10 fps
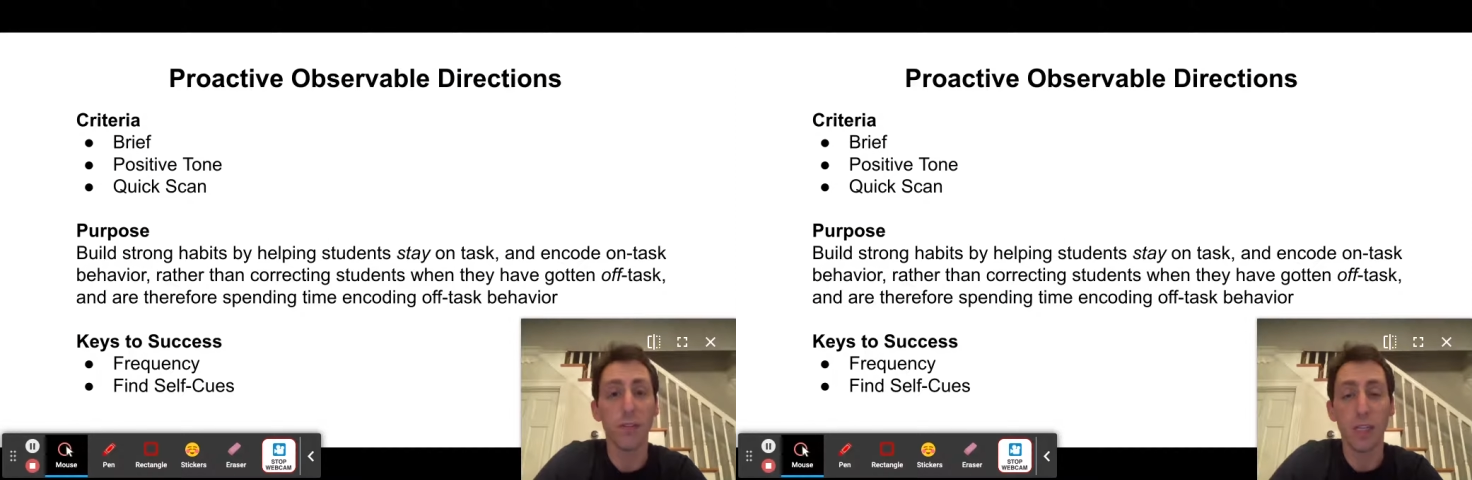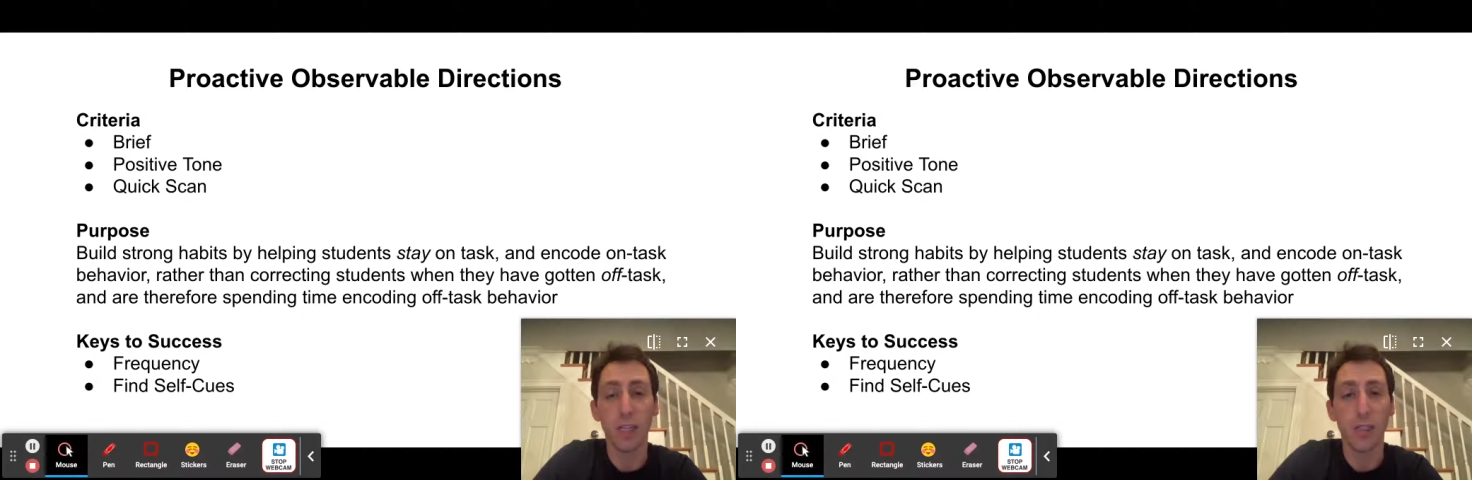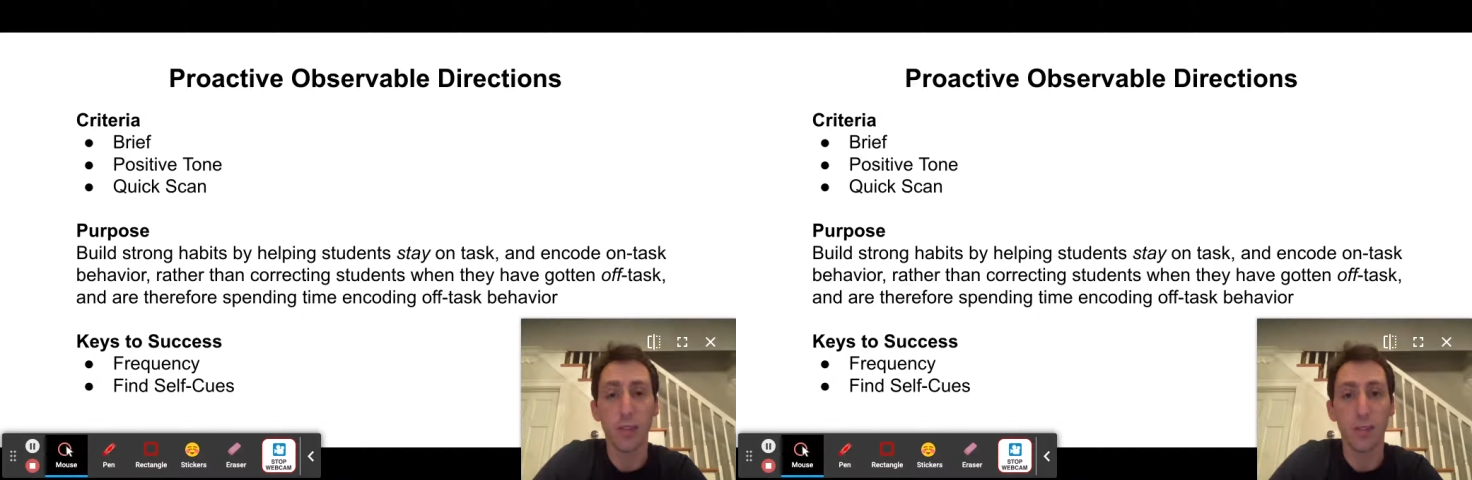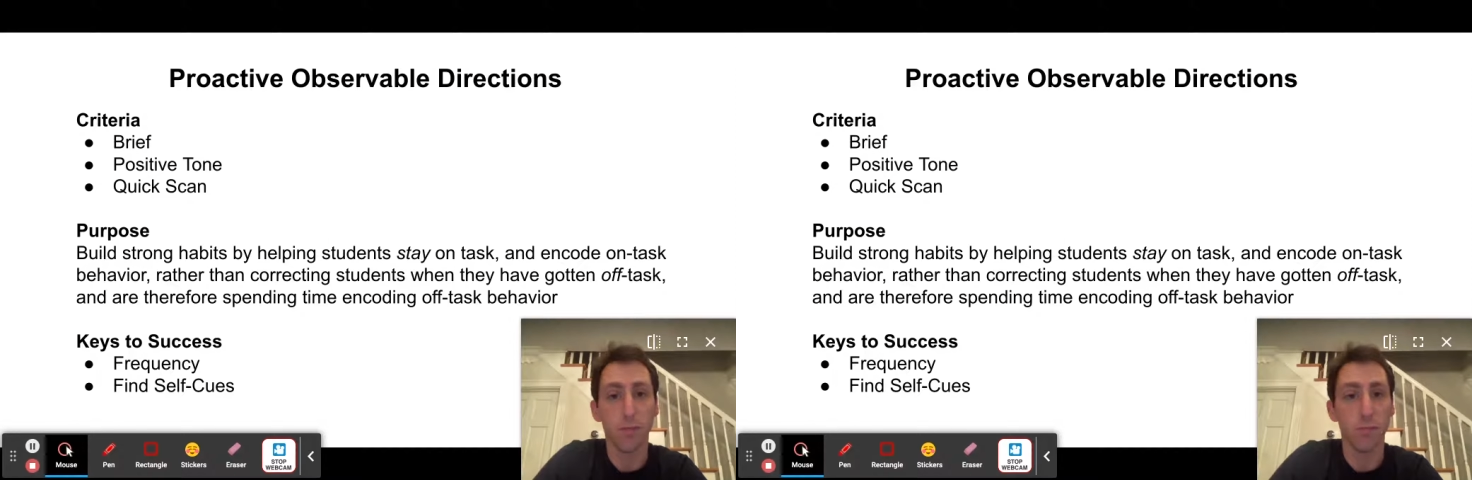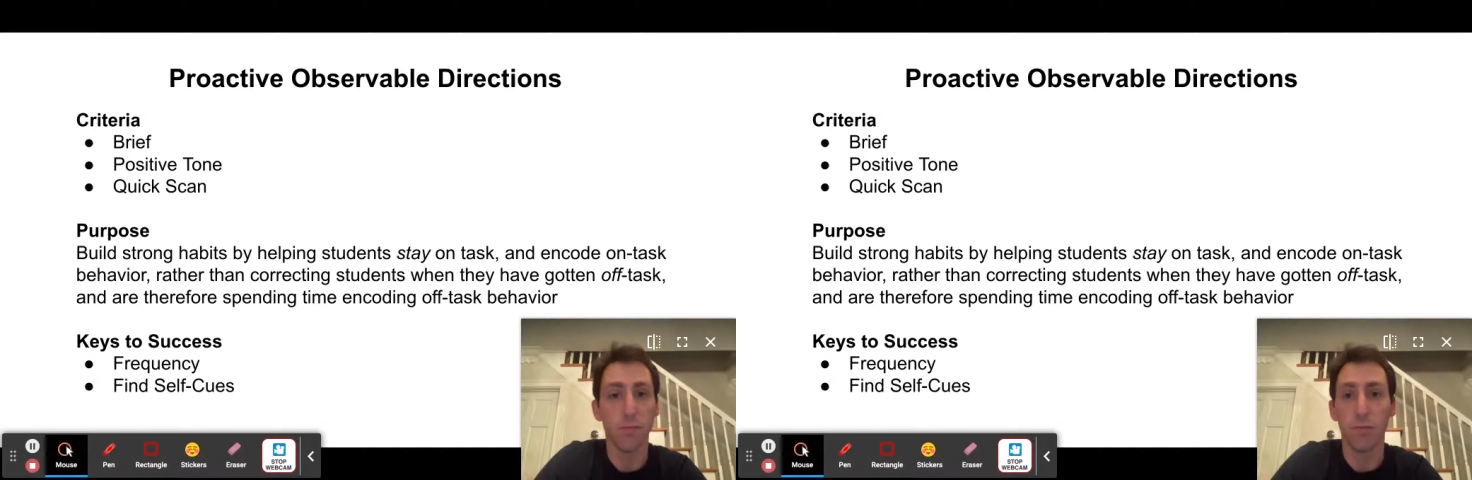seconds
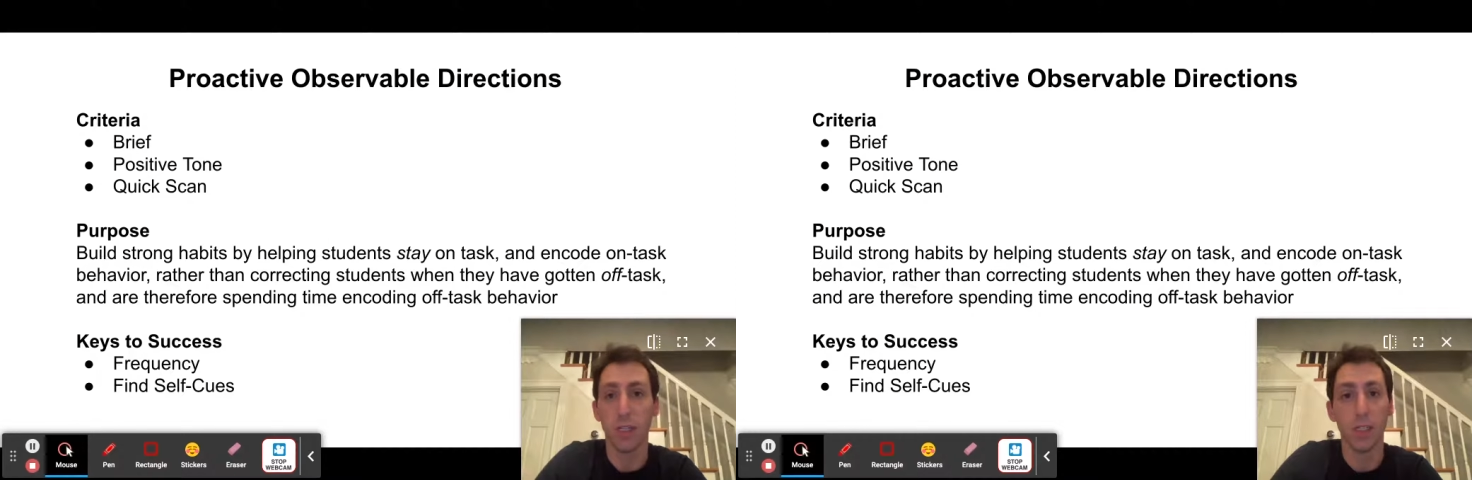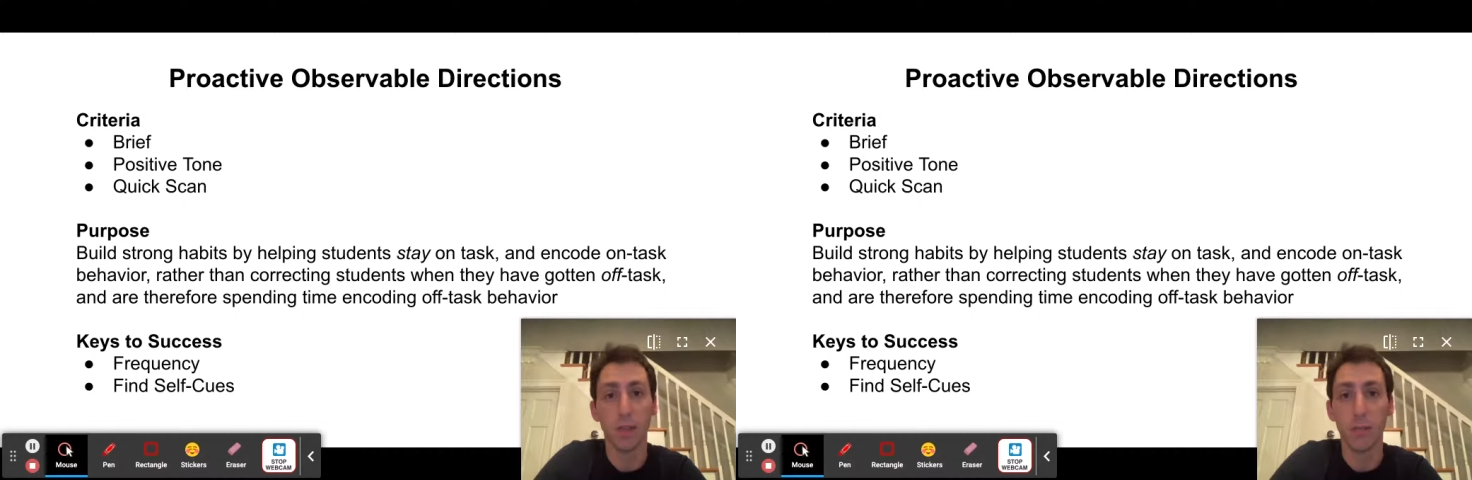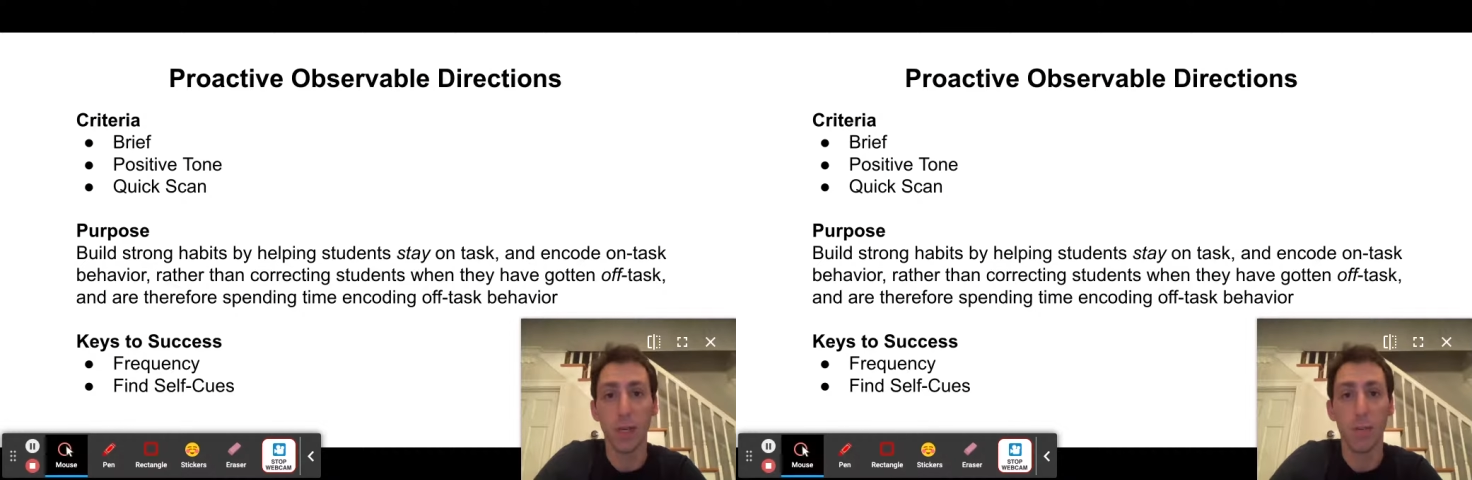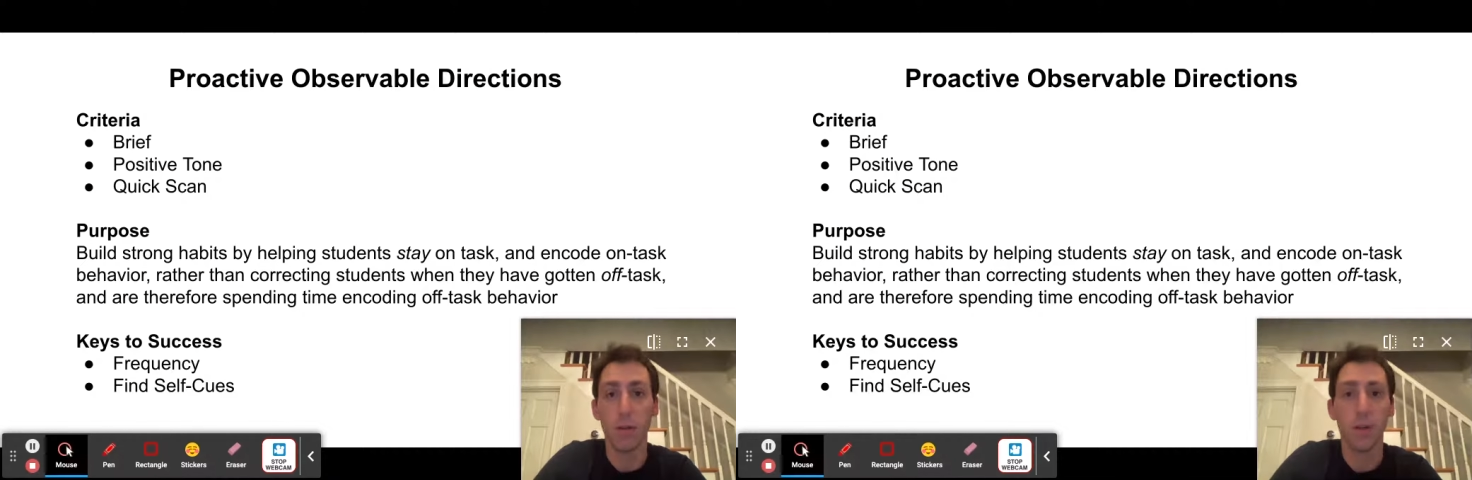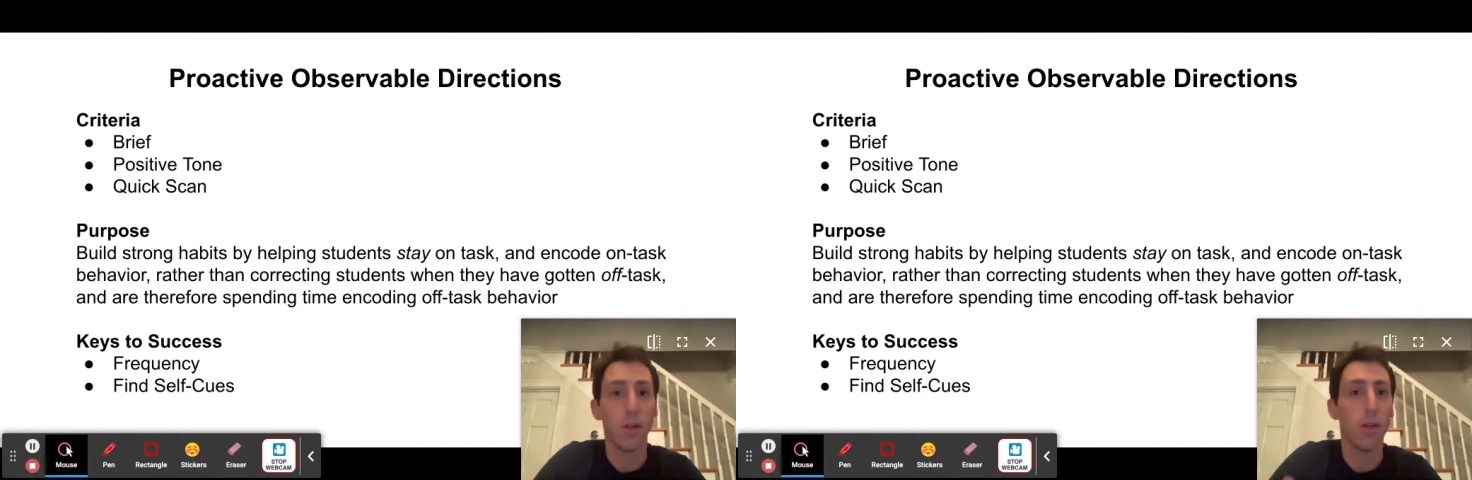in September,